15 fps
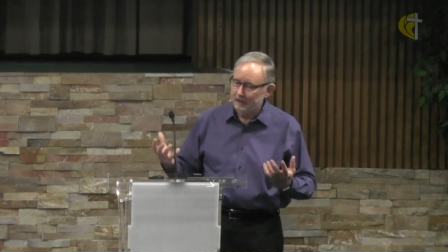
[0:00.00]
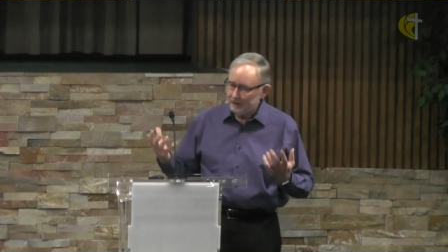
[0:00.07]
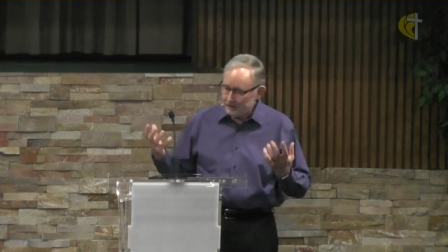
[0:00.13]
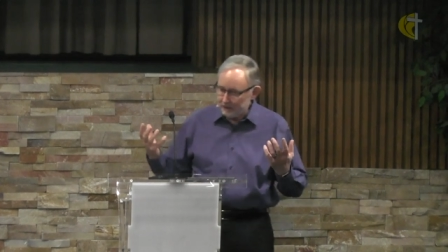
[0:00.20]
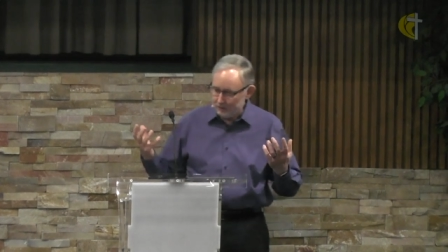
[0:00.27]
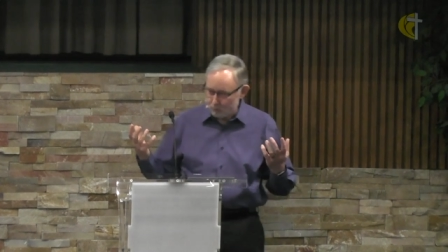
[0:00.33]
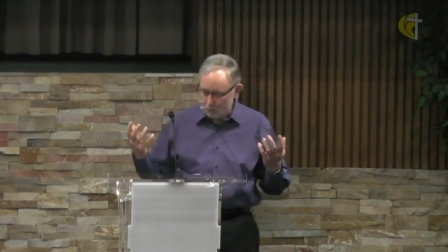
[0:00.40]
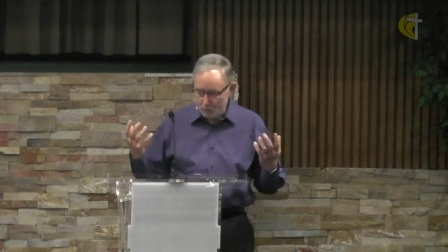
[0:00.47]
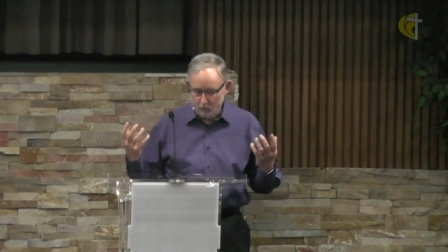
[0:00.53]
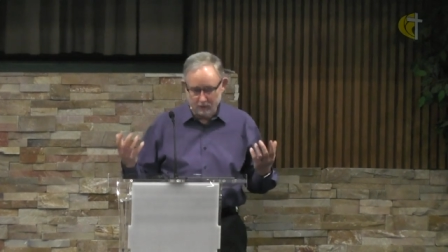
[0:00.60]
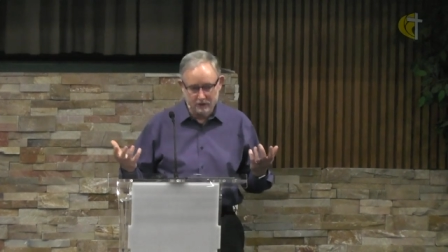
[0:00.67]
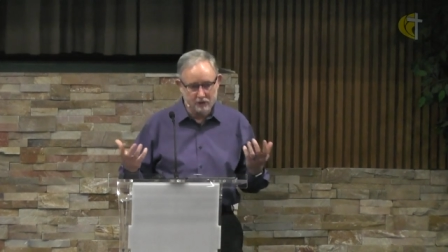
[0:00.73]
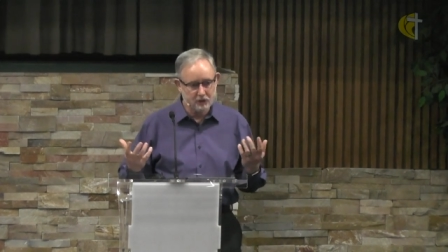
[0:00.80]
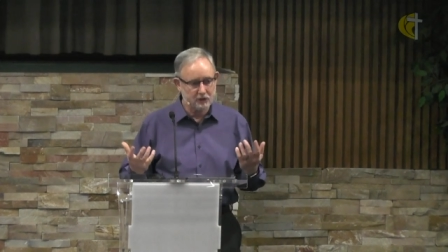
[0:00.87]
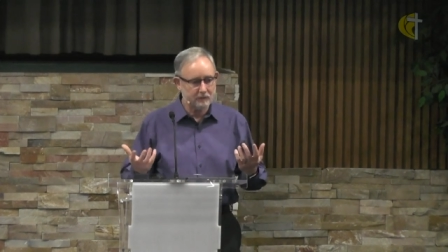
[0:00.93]
in
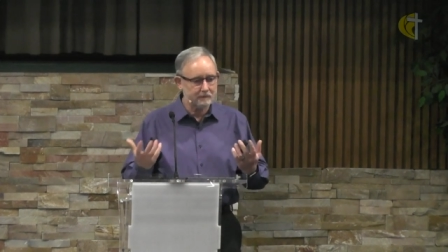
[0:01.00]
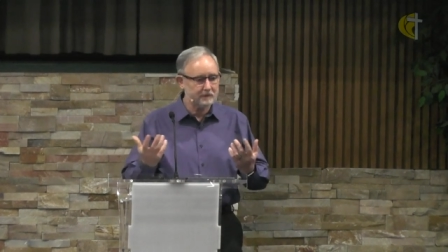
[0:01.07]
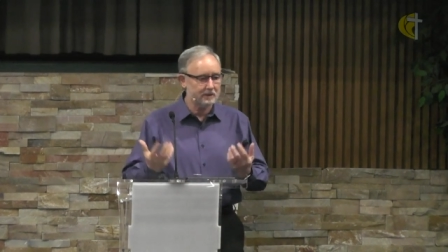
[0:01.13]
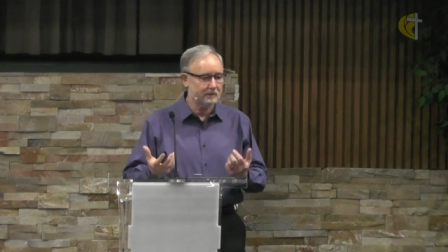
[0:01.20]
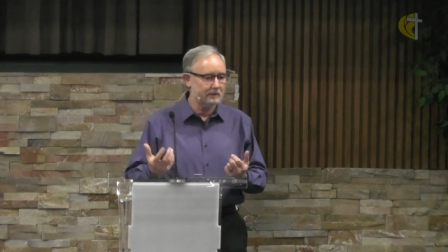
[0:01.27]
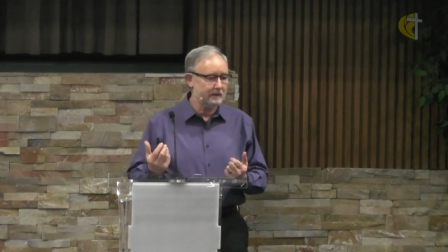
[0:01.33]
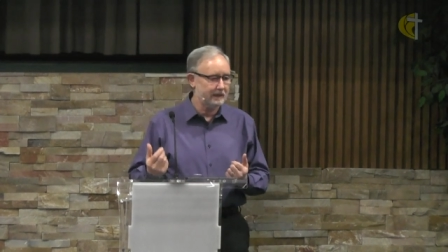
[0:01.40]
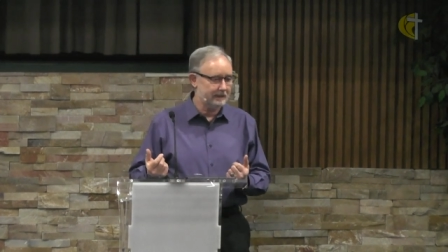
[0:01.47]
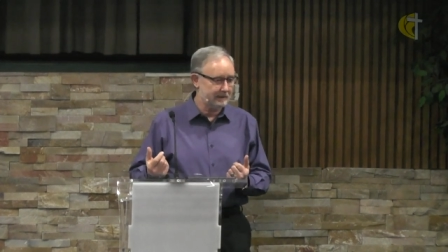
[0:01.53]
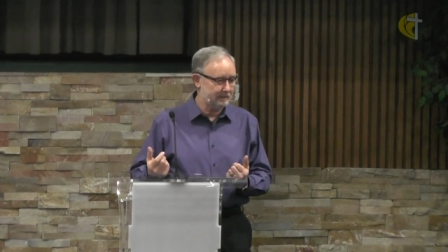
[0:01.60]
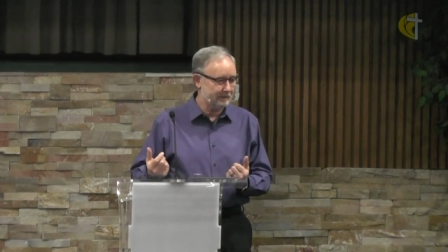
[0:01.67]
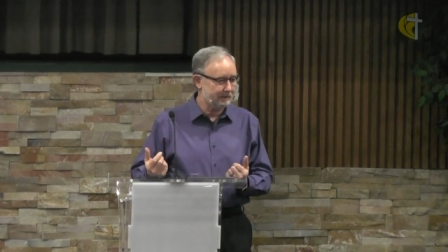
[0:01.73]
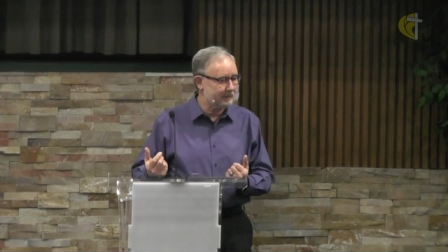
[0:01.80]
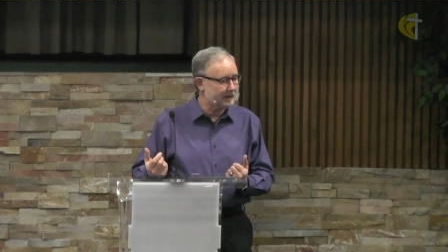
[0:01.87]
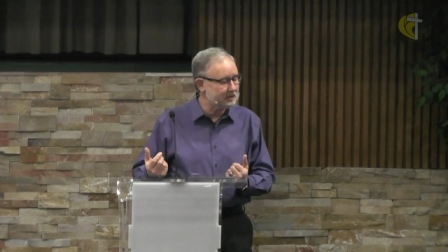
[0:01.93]
worship to Him.
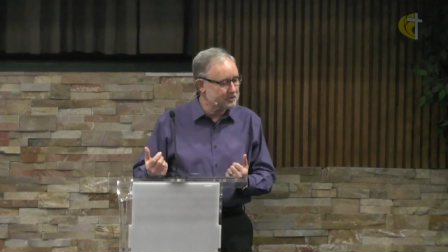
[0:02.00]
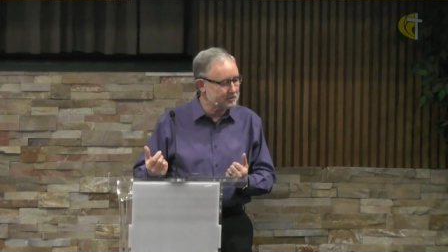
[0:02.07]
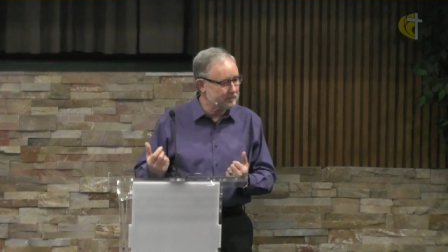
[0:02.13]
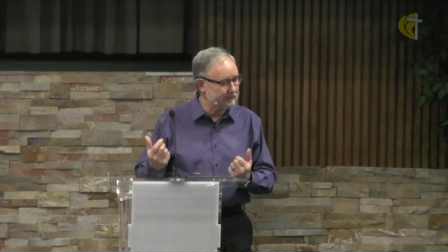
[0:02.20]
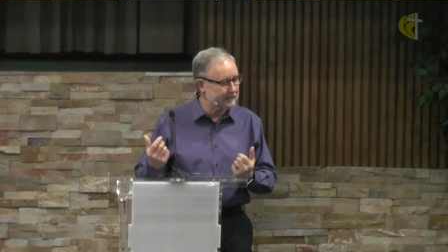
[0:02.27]
I'm not sure